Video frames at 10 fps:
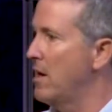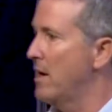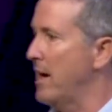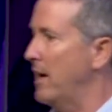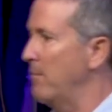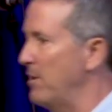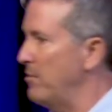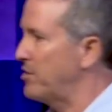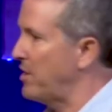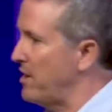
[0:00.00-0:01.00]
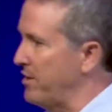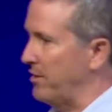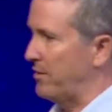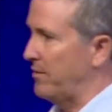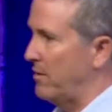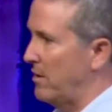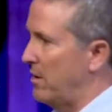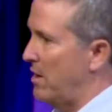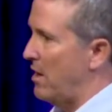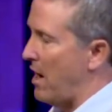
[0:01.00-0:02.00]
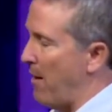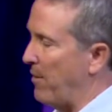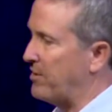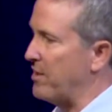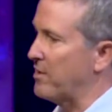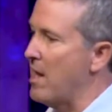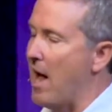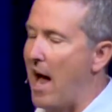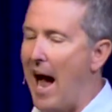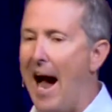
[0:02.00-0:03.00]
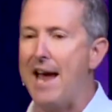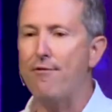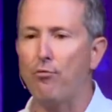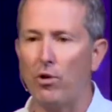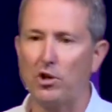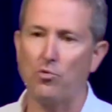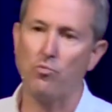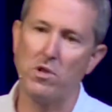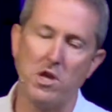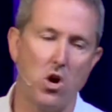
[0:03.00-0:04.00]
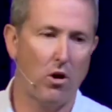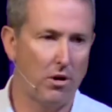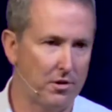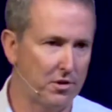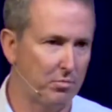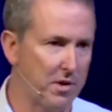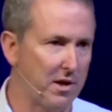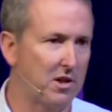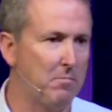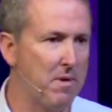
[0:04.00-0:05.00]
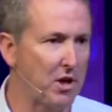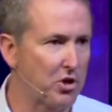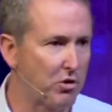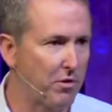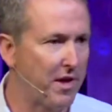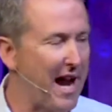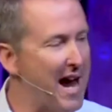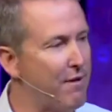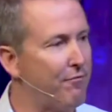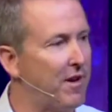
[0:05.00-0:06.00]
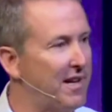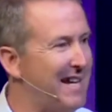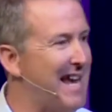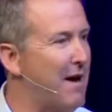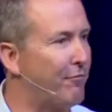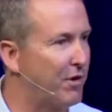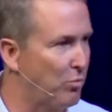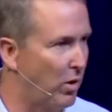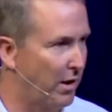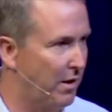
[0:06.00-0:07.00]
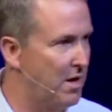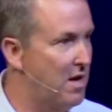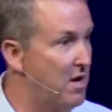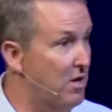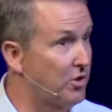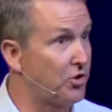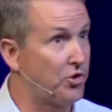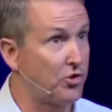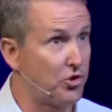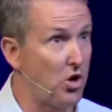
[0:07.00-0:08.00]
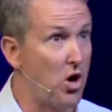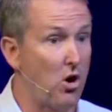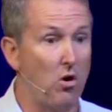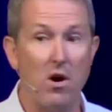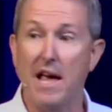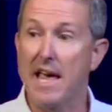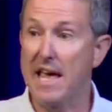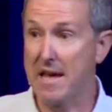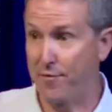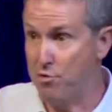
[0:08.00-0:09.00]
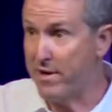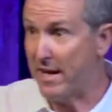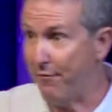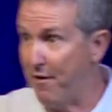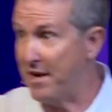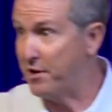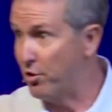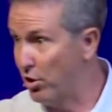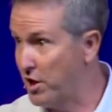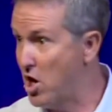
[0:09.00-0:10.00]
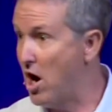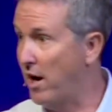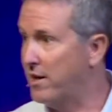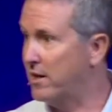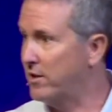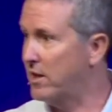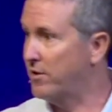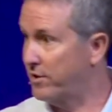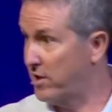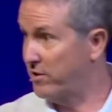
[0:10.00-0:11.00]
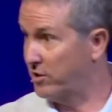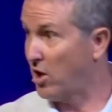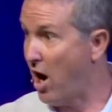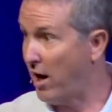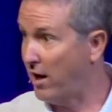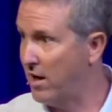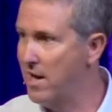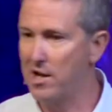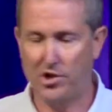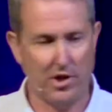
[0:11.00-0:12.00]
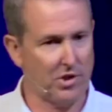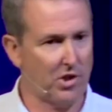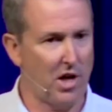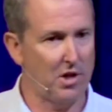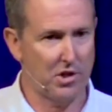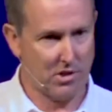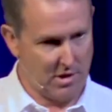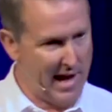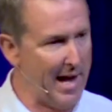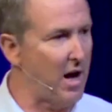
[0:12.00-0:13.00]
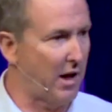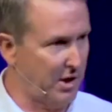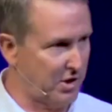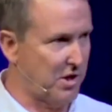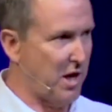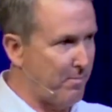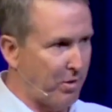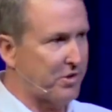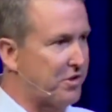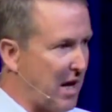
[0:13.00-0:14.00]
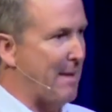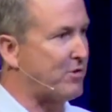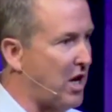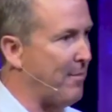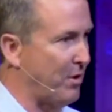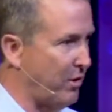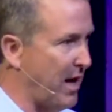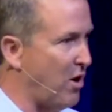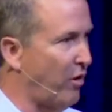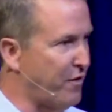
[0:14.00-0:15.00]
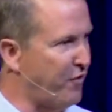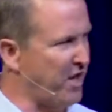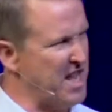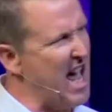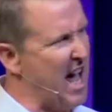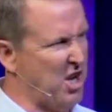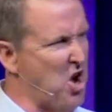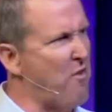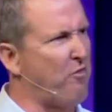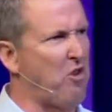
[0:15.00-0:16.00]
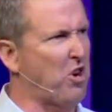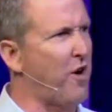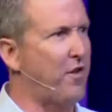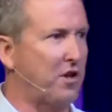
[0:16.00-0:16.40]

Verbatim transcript: Now, let me, let me just tell you this. I want to say this. I have worked really hard this week to make sure that I offend everyone. So if you get offended early on in, in this in the talk, just uh, just hang on because the other person's time's coming, okay? Or if you feel like, yeah, go for it, go for it.